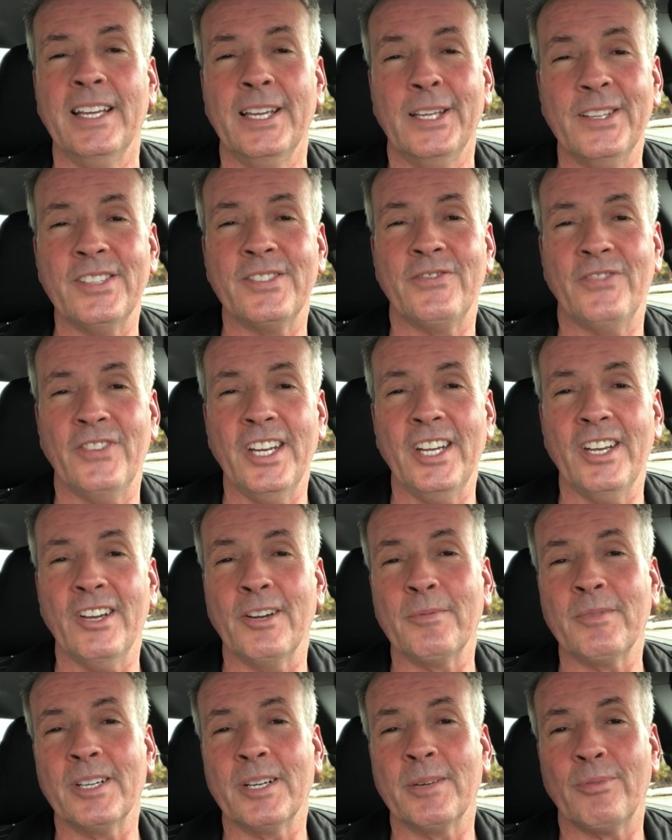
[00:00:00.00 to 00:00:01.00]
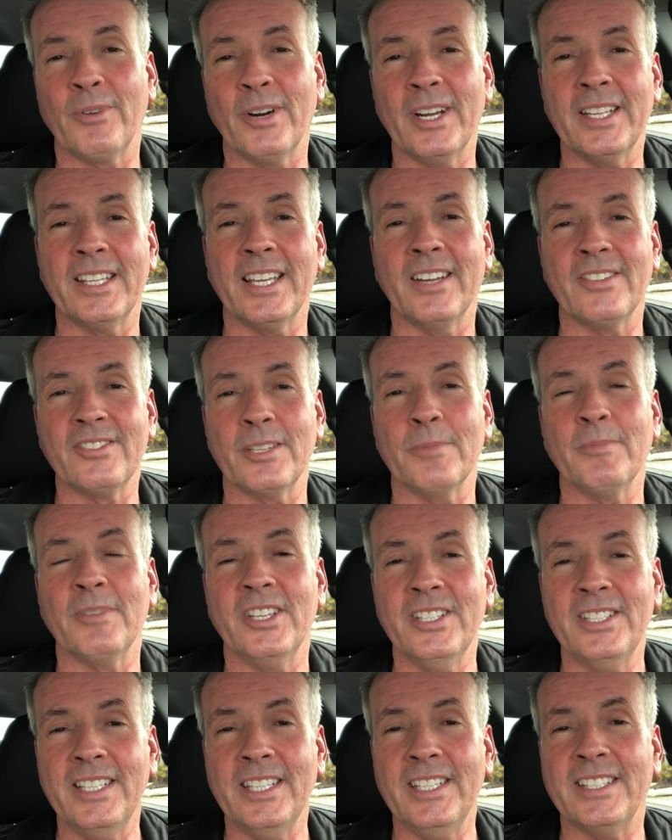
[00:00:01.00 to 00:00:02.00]
In this video, I'm going to break down some of
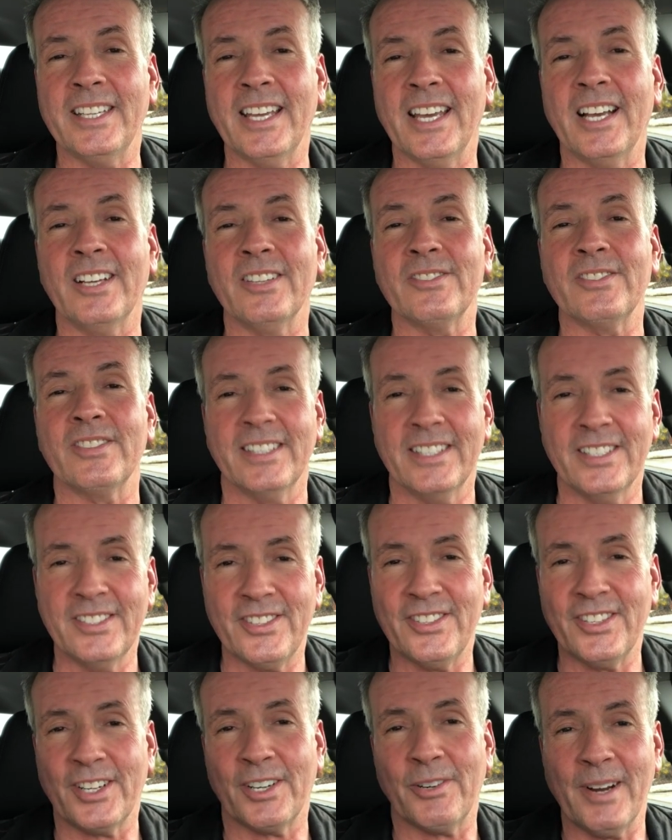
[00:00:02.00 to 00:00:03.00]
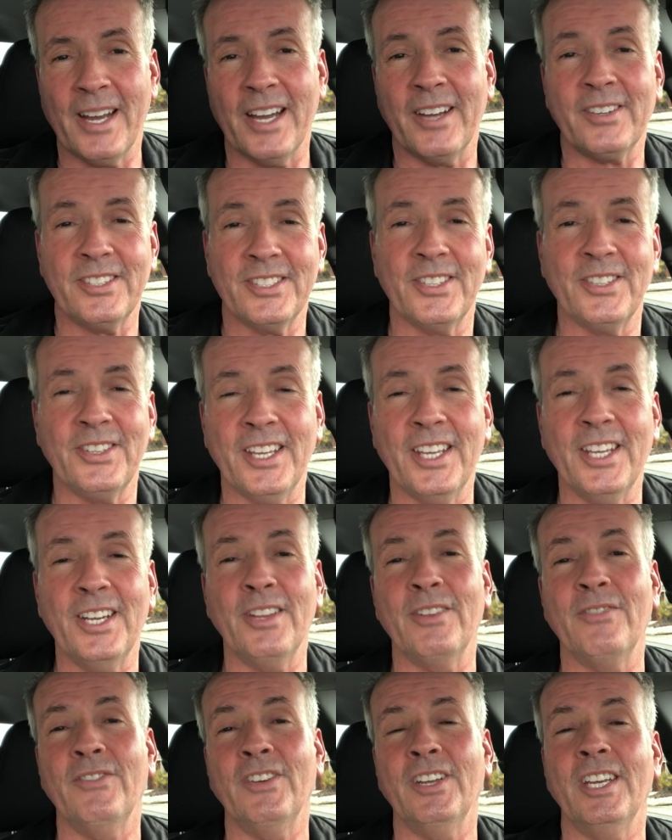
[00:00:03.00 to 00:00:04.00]
the details, and stick around because at the end
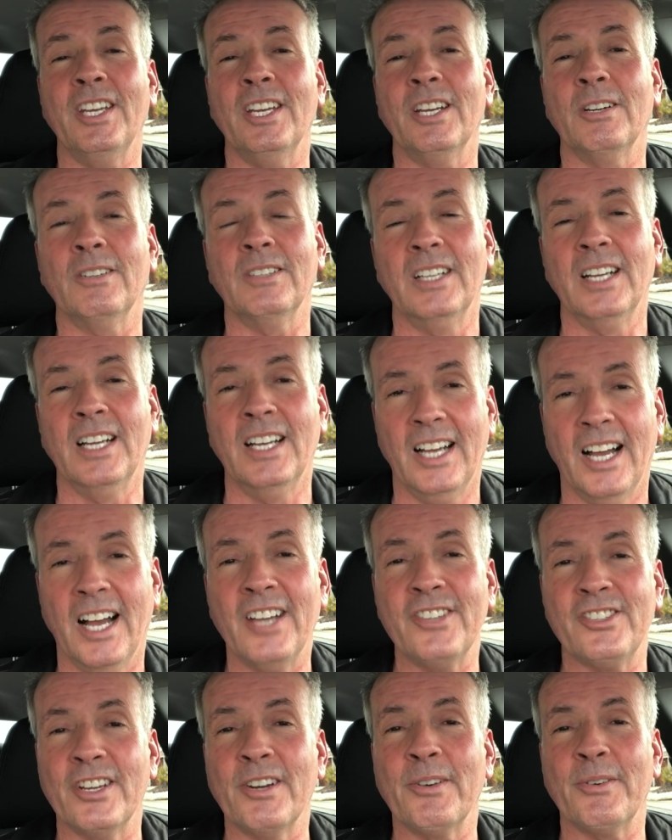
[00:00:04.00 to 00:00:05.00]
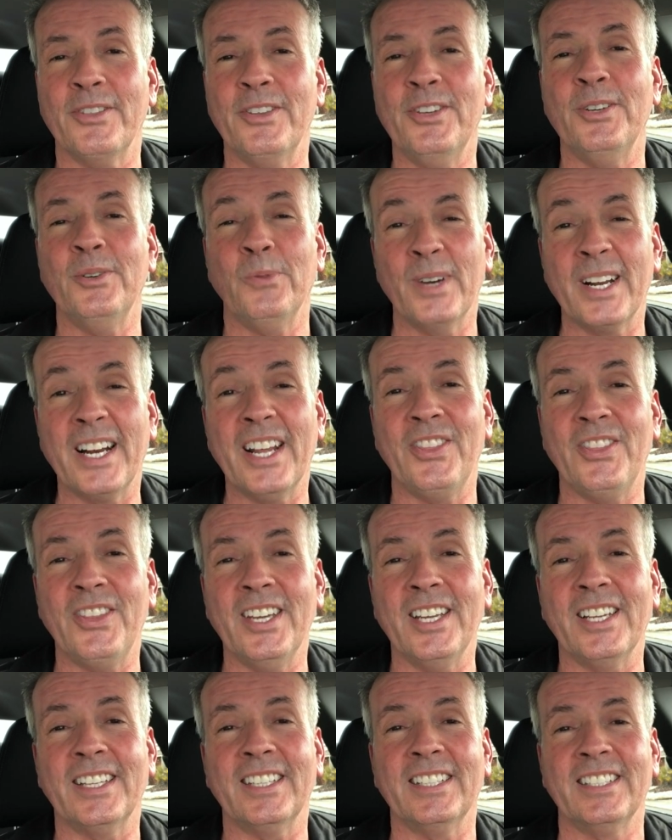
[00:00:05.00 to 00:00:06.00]
of the video, I'll share with you what I
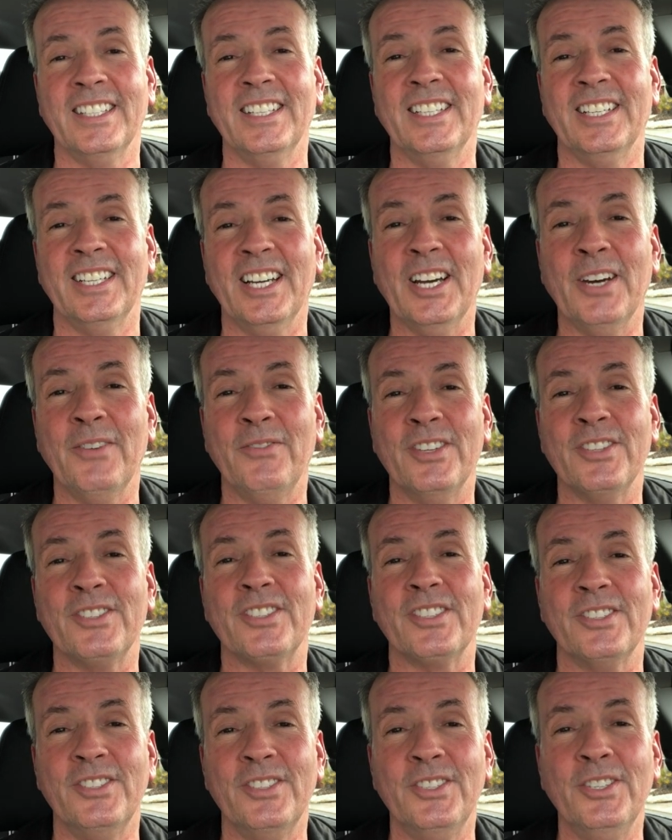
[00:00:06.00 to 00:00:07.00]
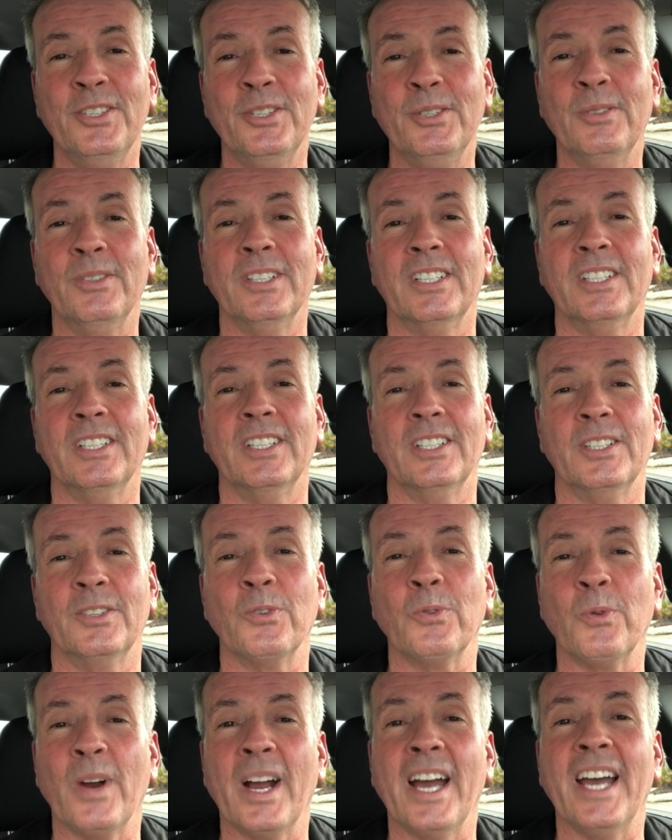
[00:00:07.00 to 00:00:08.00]
think of this new
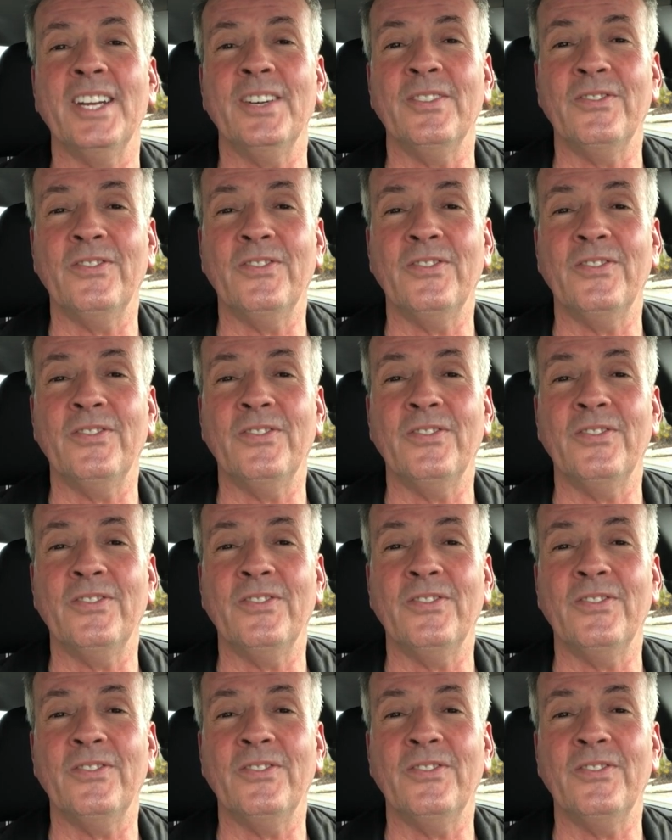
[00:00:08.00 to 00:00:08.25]
ride